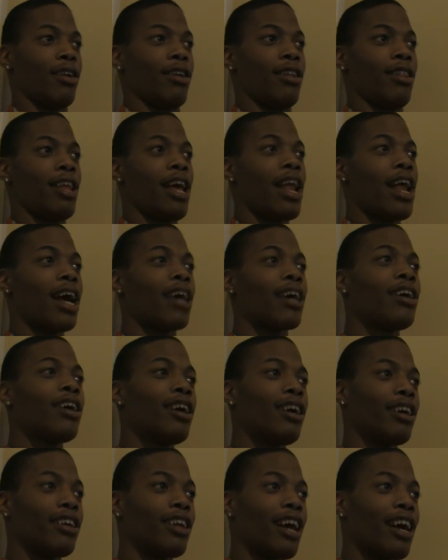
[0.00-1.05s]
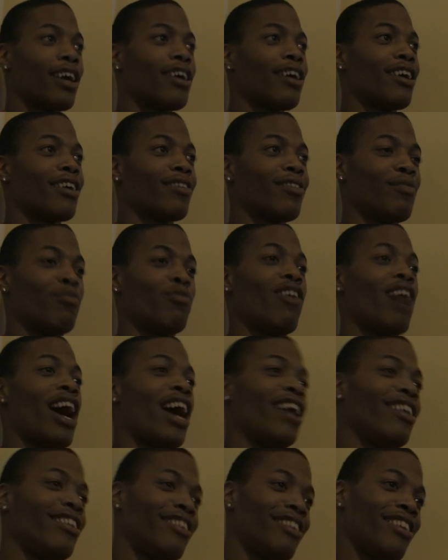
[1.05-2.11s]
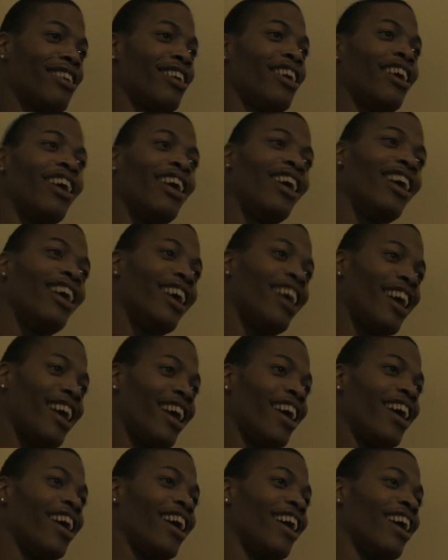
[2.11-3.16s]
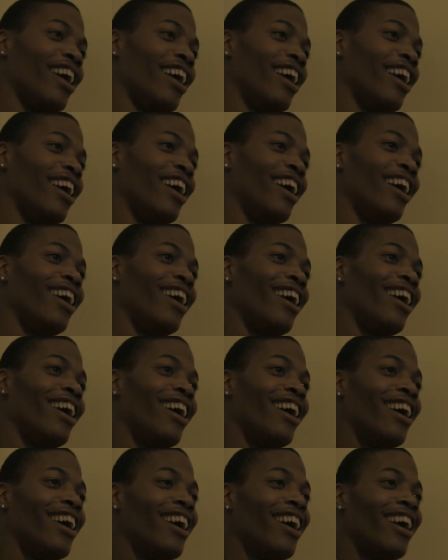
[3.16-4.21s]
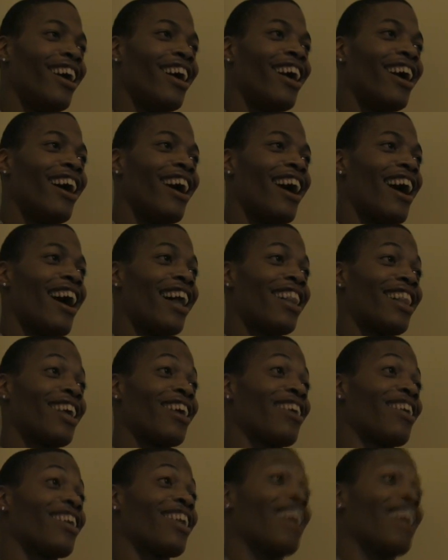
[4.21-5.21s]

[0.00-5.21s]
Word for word: that I cooked. I cooked some rice, and I think